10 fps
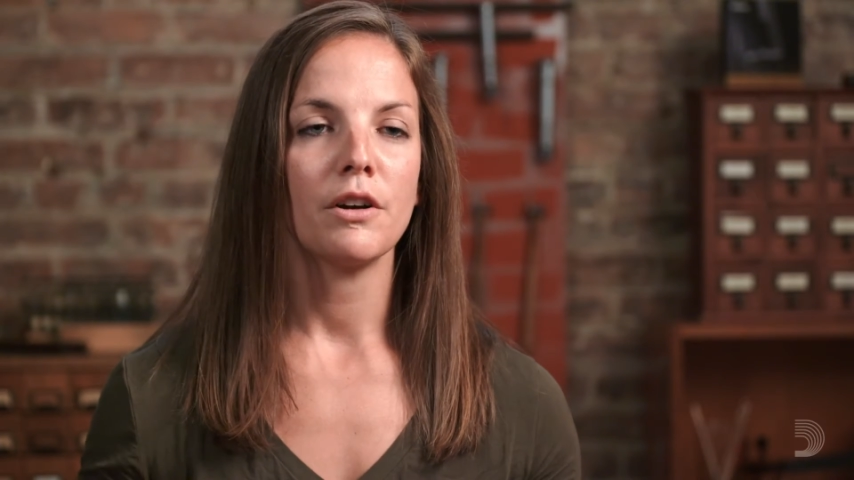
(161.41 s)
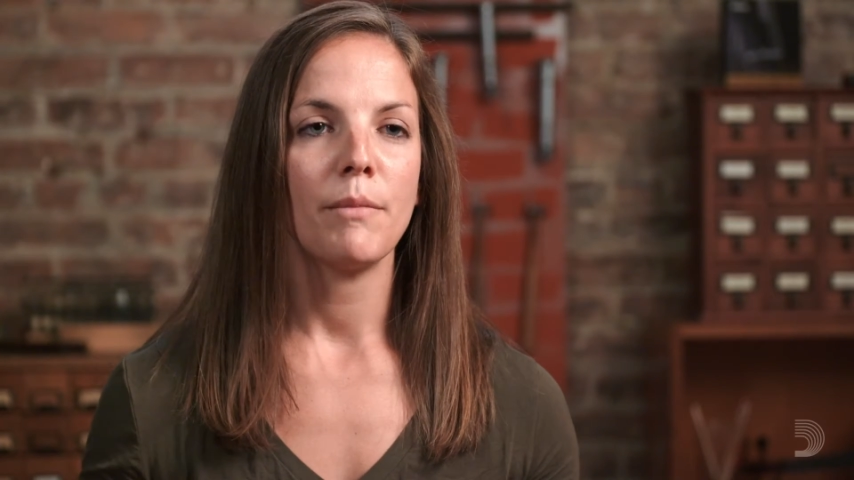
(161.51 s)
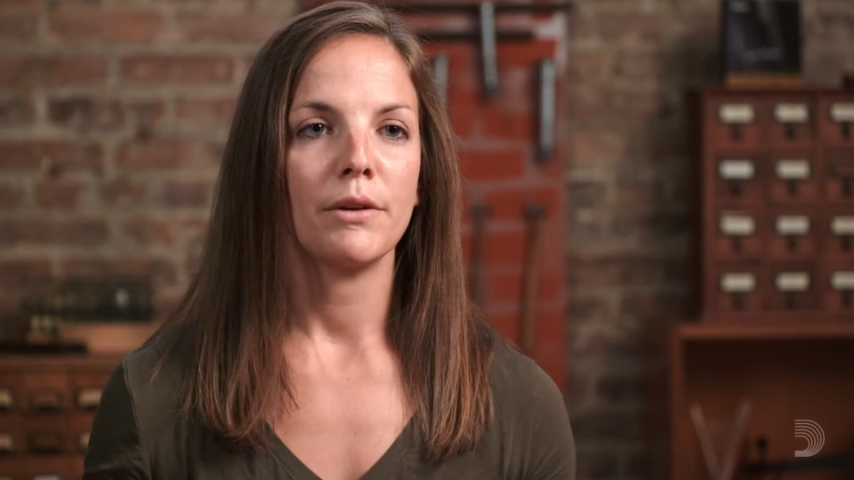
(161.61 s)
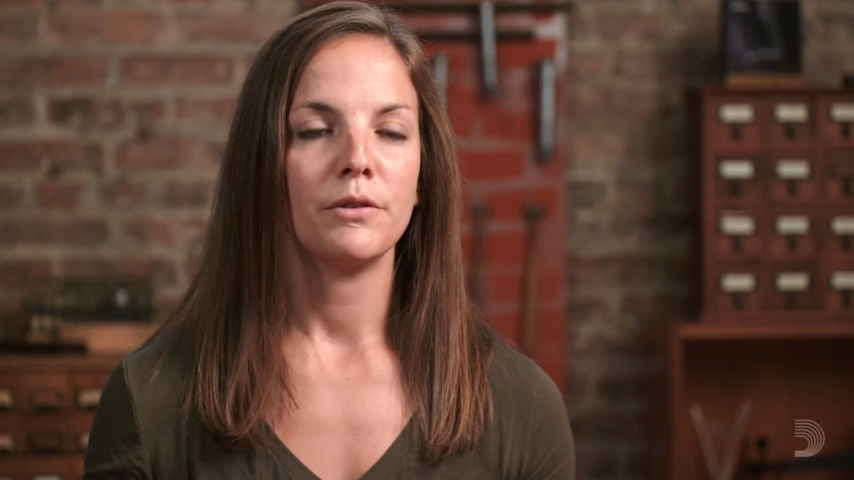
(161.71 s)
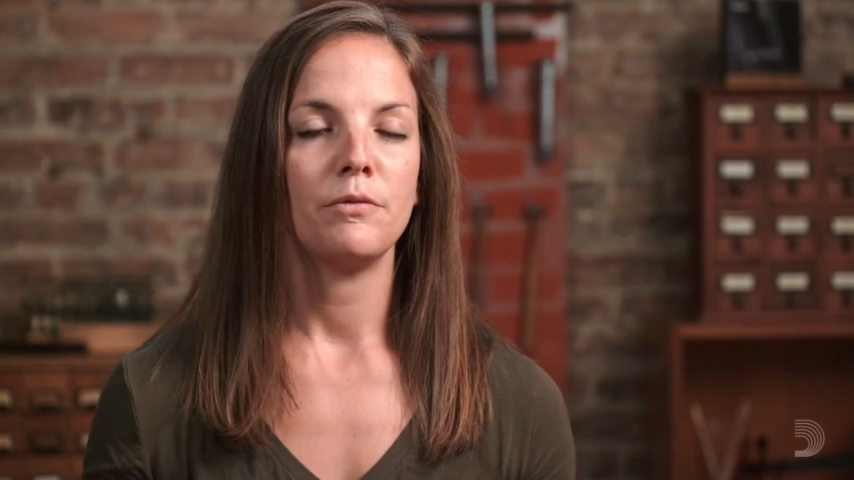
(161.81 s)

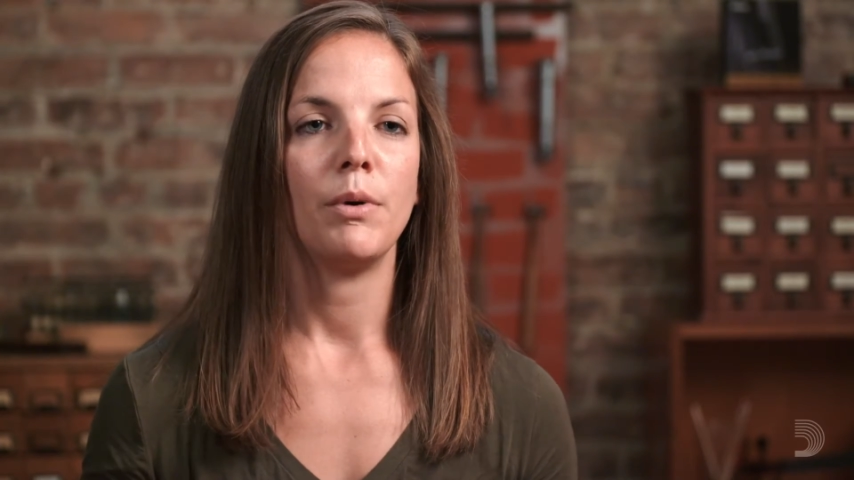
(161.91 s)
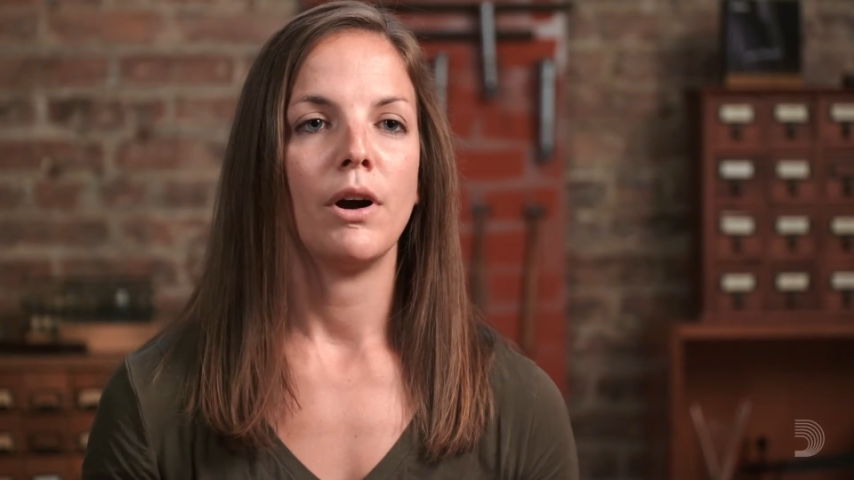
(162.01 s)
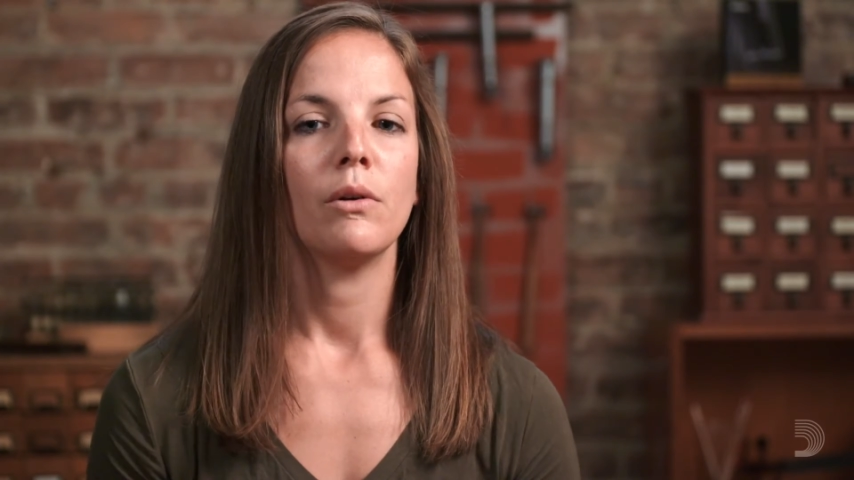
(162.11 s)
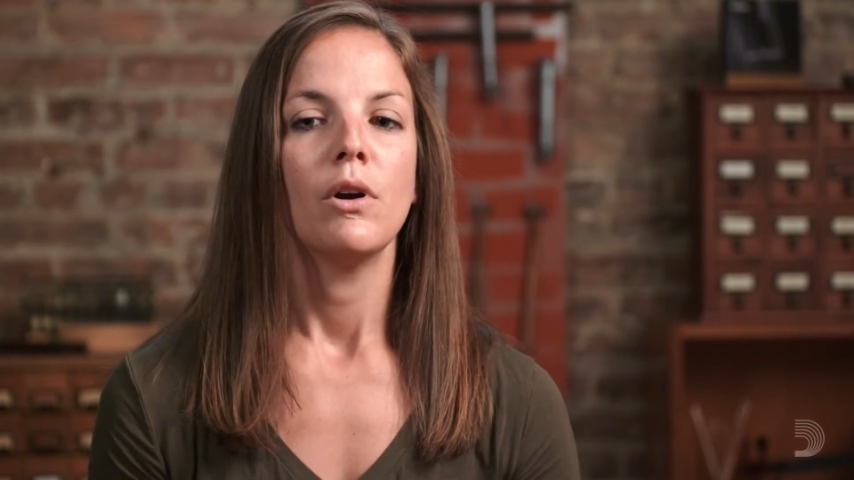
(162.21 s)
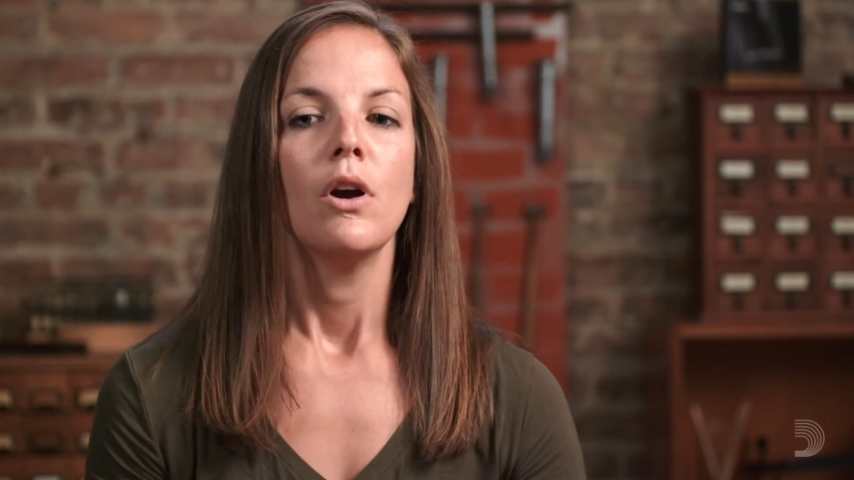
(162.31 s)
amount of
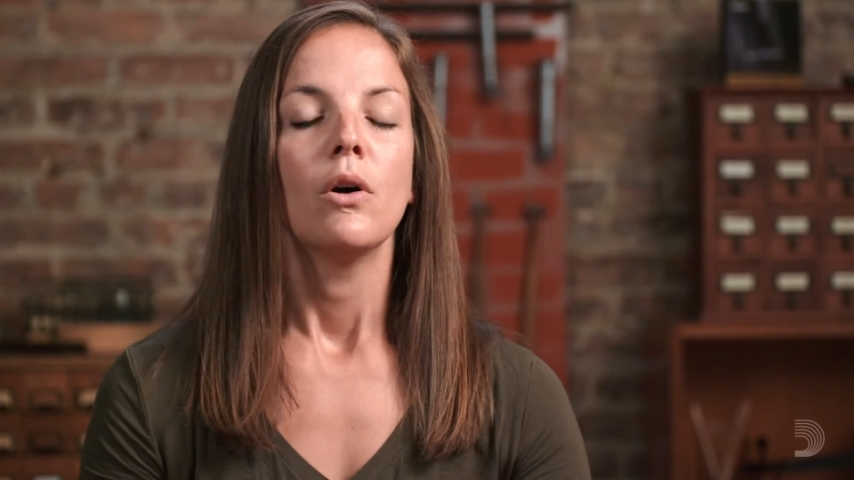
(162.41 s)
bow